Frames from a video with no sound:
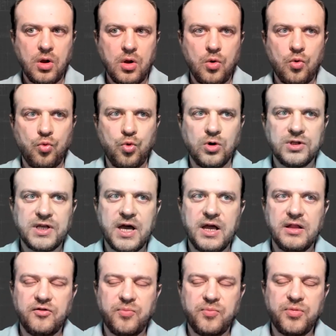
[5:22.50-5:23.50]
What kind
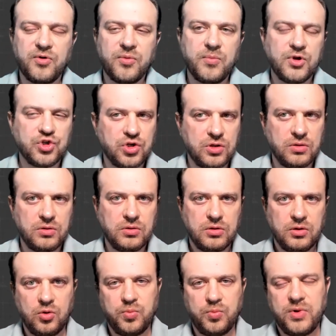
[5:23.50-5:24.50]
of permission
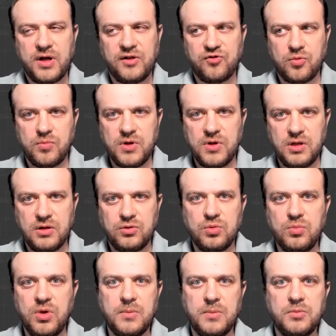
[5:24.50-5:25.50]
your platform need to
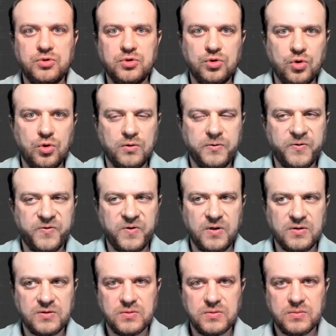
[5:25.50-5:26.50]
be able to do all the things?